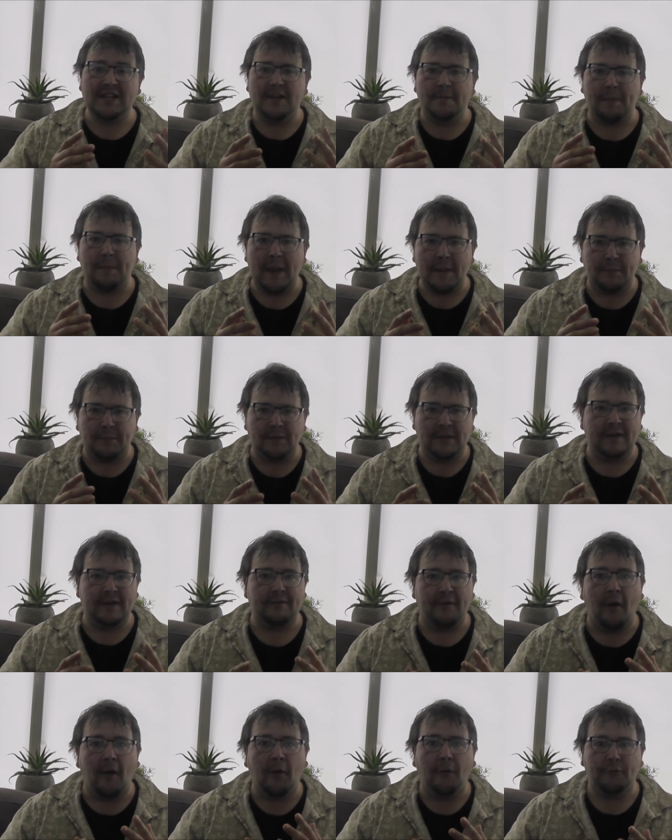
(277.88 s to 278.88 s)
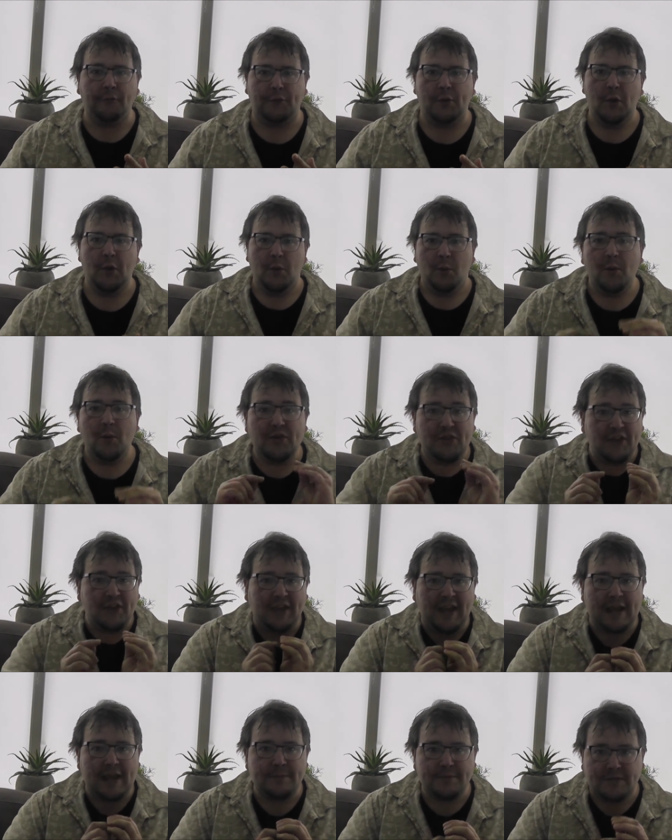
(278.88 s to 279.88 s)
the people involved with the
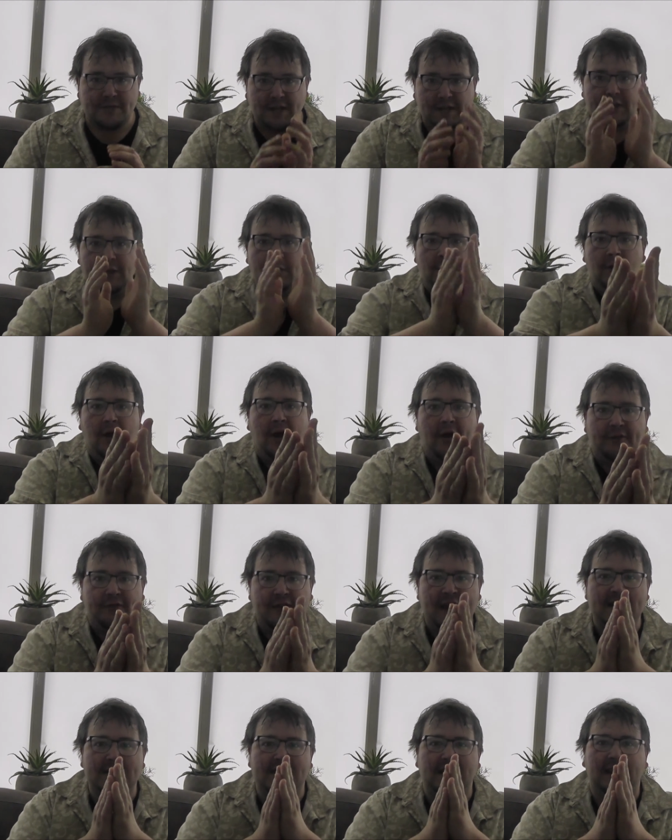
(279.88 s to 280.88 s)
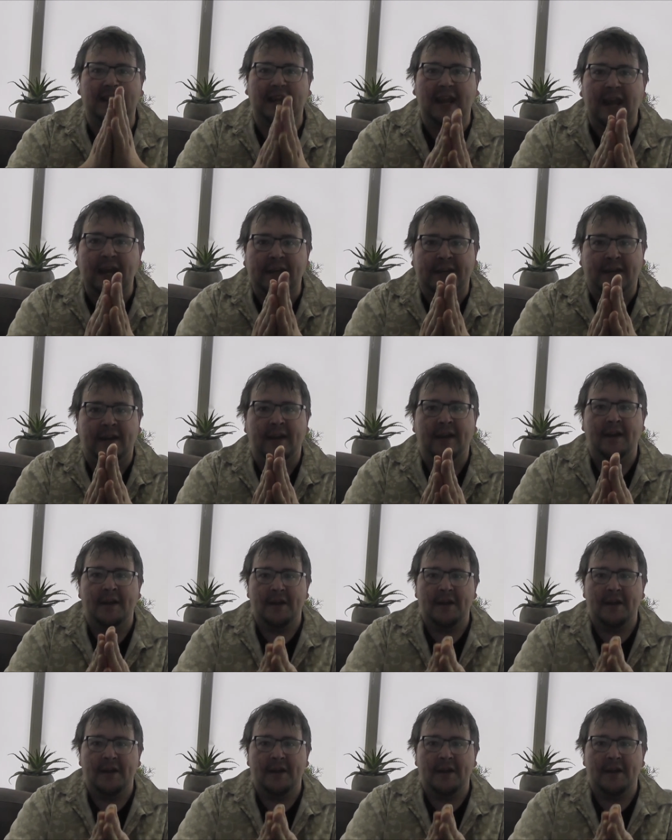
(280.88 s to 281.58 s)
games that you loved as a kid,